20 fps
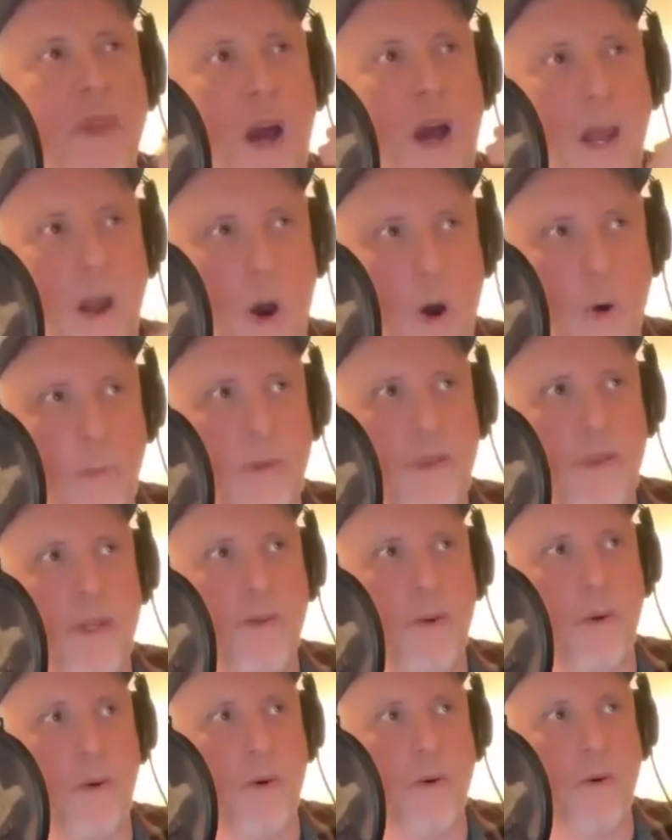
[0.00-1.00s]
I open the
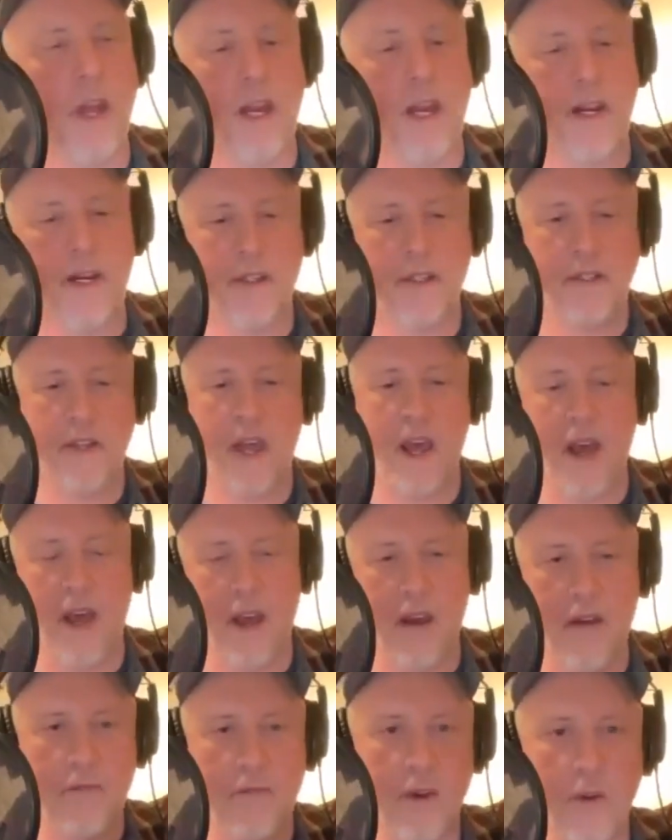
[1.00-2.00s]
door and it is
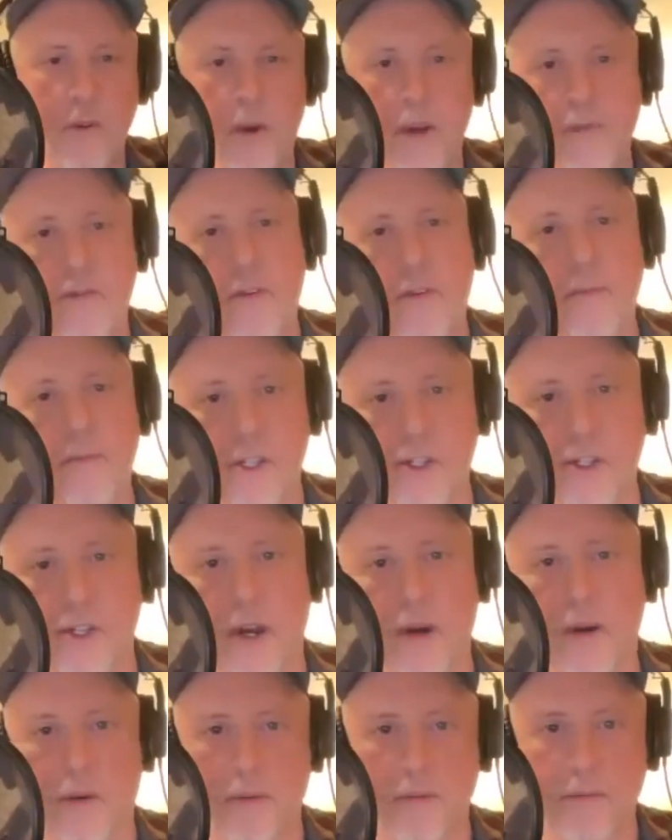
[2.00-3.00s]
everyone from the
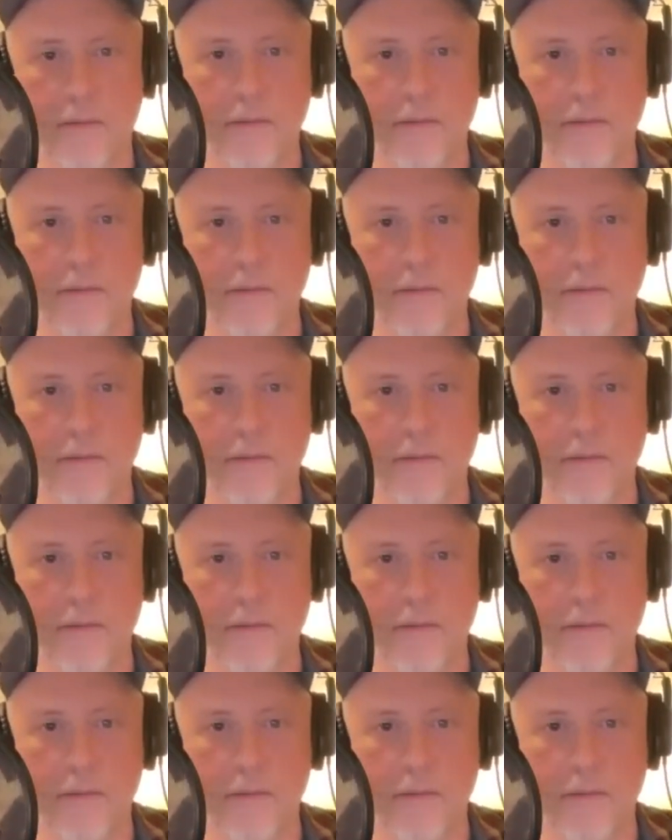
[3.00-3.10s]
show.